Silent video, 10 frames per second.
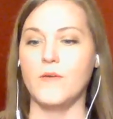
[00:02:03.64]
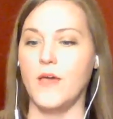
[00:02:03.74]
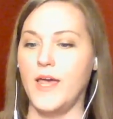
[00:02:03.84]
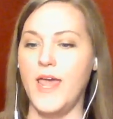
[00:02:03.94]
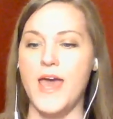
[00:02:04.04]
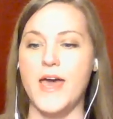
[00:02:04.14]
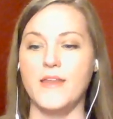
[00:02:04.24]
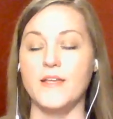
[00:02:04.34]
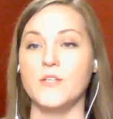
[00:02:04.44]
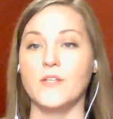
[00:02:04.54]
I had
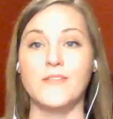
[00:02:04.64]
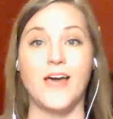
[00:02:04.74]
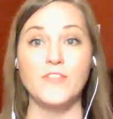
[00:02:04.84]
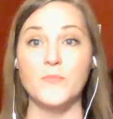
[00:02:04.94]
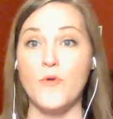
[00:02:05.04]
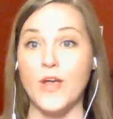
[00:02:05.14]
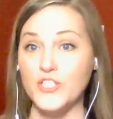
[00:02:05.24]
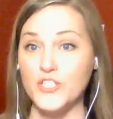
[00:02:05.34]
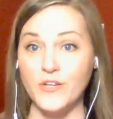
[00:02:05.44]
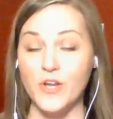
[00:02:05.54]
a lot of
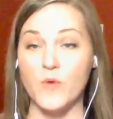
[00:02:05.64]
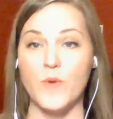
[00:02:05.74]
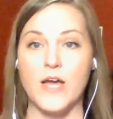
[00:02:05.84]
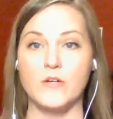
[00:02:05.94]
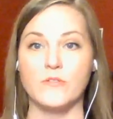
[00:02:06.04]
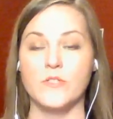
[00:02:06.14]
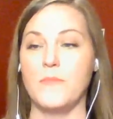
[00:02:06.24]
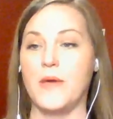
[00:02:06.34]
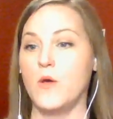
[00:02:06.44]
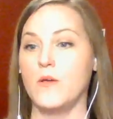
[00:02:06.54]
depression around
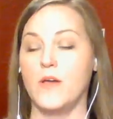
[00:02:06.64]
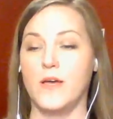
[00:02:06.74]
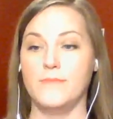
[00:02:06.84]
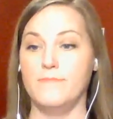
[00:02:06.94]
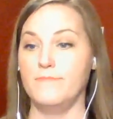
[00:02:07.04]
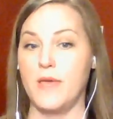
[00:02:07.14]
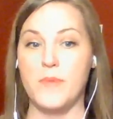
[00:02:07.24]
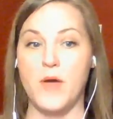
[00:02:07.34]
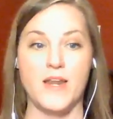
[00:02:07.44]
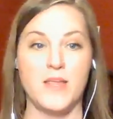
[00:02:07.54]
my um, my
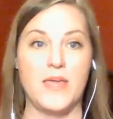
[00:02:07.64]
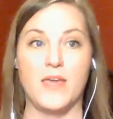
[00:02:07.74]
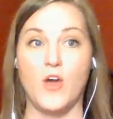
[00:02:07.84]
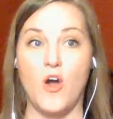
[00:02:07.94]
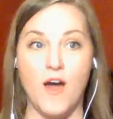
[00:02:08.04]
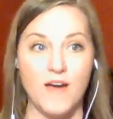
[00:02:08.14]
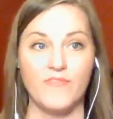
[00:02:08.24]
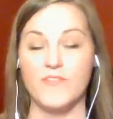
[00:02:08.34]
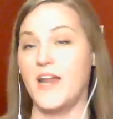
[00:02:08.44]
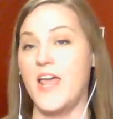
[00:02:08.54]
body being off,
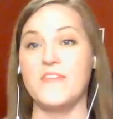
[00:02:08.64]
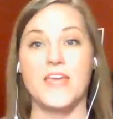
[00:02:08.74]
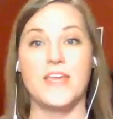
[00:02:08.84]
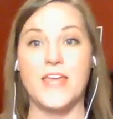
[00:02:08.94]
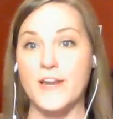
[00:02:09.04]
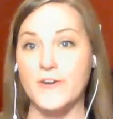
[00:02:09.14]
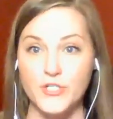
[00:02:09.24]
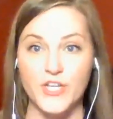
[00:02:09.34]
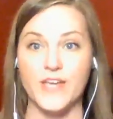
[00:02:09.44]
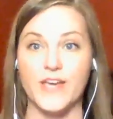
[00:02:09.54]
not having any
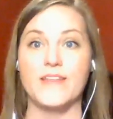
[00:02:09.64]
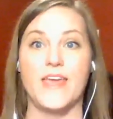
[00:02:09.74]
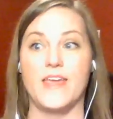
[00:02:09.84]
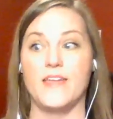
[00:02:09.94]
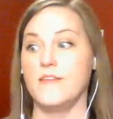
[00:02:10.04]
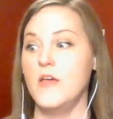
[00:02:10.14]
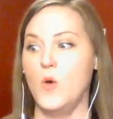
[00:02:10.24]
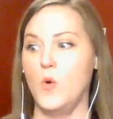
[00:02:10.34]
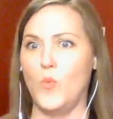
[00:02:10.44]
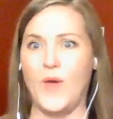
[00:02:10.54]
energy. I gained
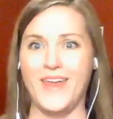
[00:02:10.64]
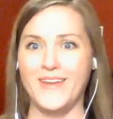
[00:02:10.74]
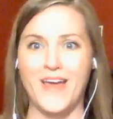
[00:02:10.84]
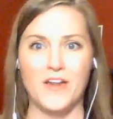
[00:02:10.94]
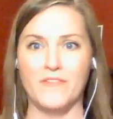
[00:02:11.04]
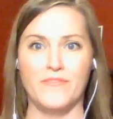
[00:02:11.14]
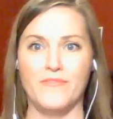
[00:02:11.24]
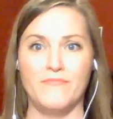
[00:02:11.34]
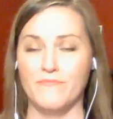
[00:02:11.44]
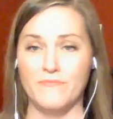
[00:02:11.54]
weight out of
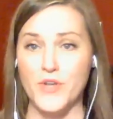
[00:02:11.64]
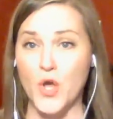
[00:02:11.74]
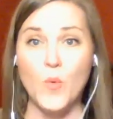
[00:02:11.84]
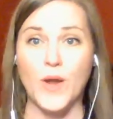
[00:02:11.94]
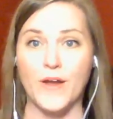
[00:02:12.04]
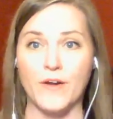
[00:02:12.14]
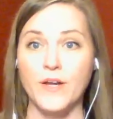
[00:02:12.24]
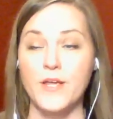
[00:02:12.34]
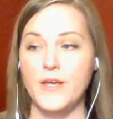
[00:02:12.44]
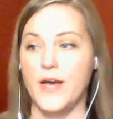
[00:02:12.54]
nowhere.
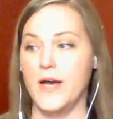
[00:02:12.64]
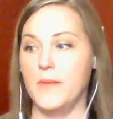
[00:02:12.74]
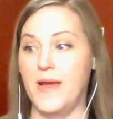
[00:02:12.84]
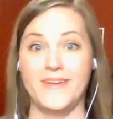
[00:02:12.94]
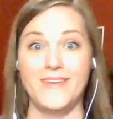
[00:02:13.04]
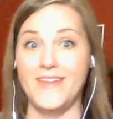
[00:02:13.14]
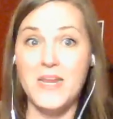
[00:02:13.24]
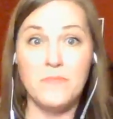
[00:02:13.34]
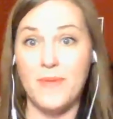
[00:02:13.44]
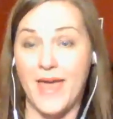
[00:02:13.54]
Um, I didn't
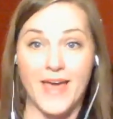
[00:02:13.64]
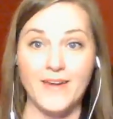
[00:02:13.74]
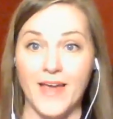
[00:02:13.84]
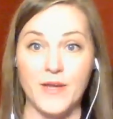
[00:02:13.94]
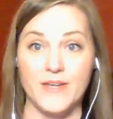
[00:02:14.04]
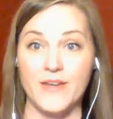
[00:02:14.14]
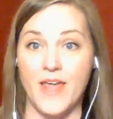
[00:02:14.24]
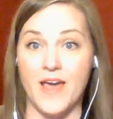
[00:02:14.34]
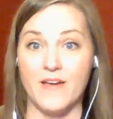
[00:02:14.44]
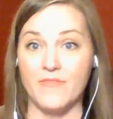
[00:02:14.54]
eat bad. I didn't
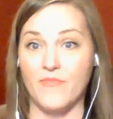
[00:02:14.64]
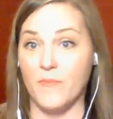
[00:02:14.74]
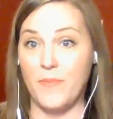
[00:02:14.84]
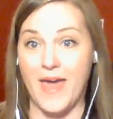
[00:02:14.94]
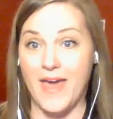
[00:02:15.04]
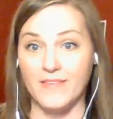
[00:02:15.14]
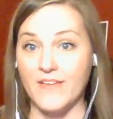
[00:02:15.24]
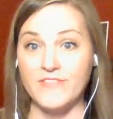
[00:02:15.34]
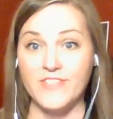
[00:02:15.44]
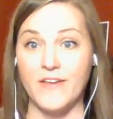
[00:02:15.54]
have bad
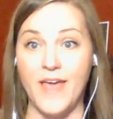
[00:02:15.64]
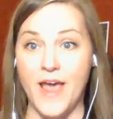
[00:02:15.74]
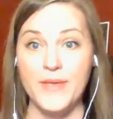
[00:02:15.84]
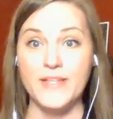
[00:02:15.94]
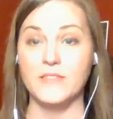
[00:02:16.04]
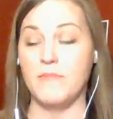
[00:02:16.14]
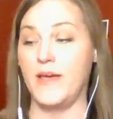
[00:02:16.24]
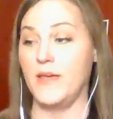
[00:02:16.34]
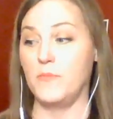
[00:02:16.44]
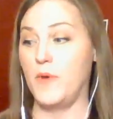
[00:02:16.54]
lifestyle habits.
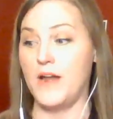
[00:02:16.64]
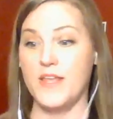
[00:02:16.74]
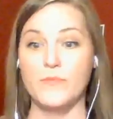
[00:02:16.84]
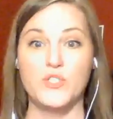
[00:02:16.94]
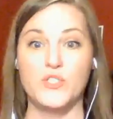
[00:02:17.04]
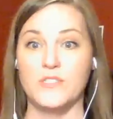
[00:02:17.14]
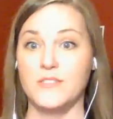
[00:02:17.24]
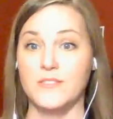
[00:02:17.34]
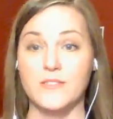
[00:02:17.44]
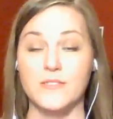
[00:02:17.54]
My body was
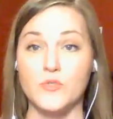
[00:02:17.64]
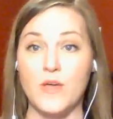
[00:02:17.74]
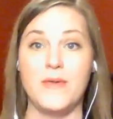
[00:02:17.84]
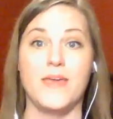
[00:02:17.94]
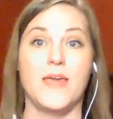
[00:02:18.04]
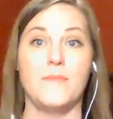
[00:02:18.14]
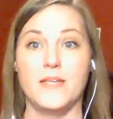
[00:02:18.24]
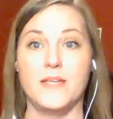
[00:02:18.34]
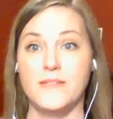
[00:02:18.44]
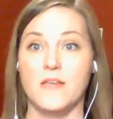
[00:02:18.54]
just screaming at me
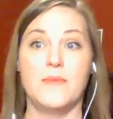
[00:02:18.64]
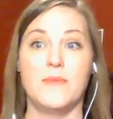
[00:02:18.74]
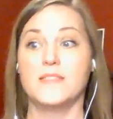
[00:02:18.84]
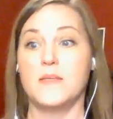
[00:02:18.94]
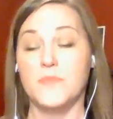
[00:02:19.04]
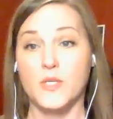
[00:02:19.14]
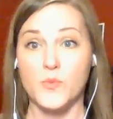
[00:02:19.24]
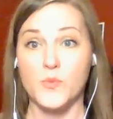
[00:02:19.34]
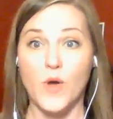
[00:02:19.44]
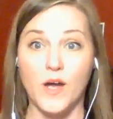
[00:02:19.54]
and telling me something's
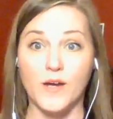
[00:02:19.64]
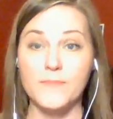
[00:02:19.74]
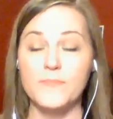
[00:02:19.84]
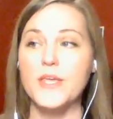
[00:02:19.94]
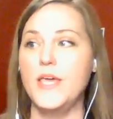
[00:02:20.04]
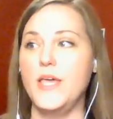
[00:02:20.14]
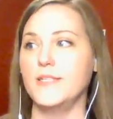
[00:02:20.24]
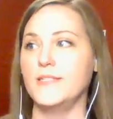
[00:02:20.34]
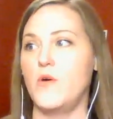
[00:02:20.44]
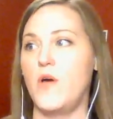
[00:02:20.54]
wrong.
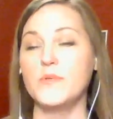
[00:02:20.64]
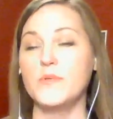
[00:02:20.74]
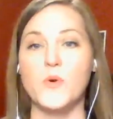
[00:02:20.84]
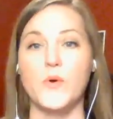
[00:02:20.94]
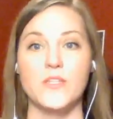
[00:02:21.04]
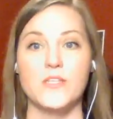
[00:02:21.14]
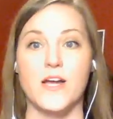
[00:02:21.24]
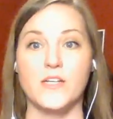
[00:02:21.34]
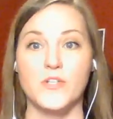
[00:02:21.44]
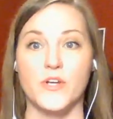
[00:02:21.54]
And so I was going to the
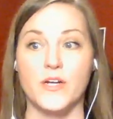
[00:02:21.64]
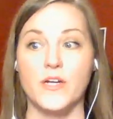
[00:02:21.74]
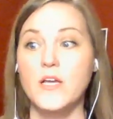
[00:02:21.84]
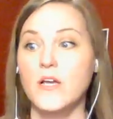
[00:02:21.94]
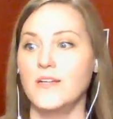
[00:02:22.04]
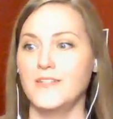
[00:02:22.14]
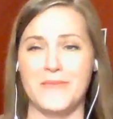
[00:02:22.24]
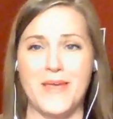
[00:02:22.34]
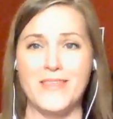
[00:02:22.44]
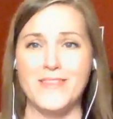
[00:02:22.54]
doctor to get
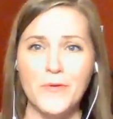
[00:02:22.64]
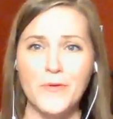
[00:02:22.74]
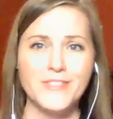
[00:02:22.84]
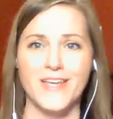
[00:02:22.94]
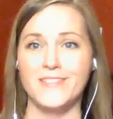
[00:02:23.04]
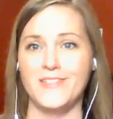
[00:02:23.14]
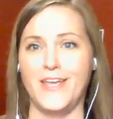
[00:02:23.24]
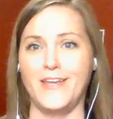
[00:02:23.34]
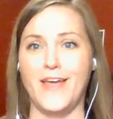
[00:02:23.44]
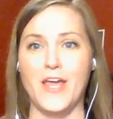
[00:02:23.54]
my thyroid
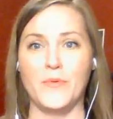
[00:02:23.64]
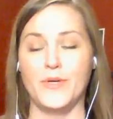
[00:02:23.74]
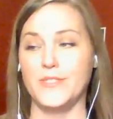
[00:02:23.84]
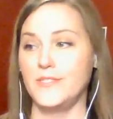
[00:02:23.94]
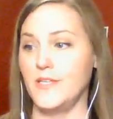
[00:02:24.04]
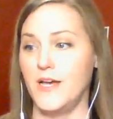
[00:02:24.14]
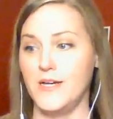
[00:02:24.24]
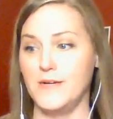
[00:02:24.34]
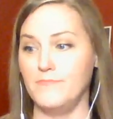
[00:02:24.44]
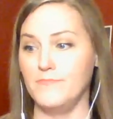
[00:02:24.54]
tested. I was
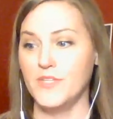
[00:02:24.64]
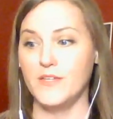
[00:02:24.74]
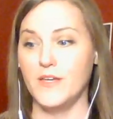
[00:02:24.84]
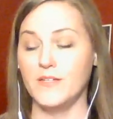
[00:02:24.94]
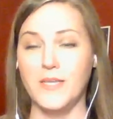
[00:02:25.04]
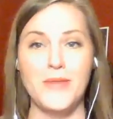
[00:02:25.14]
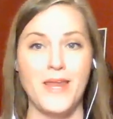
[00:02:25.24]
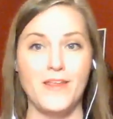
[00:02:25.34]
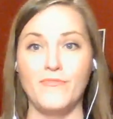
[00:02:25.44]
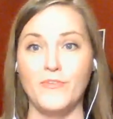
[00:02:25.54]
um,
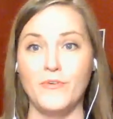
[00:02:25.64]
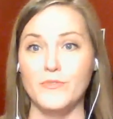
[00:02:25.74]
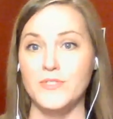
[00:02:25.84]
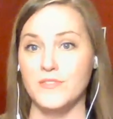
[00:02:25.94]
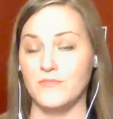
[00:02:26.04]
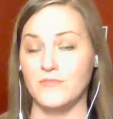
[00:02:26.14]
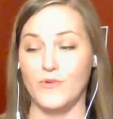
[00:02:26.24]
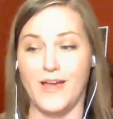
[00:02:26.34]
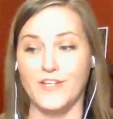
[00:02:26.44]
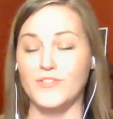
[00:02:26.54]
eliminating foods,
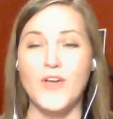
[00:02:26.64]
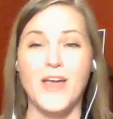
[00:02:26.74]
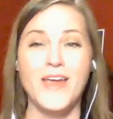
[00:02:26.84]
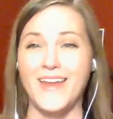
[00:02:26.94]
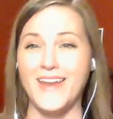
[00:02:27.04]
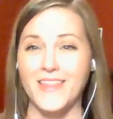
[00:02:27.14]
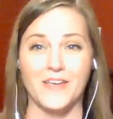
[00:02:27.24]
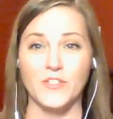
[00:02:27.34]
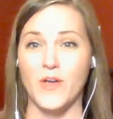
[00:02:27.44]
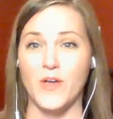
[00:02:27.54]
trying just trying
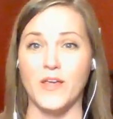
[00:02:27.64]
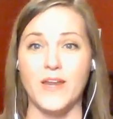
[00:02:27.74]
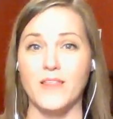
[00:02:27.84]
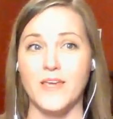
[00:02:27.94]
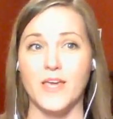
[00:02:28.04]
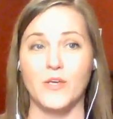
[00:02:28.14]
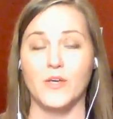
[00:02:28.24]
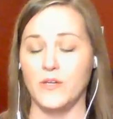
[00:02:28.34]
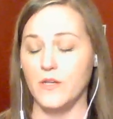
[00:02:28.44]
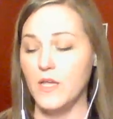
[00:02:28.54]
anything, trying anything I
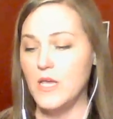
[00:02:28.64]
could.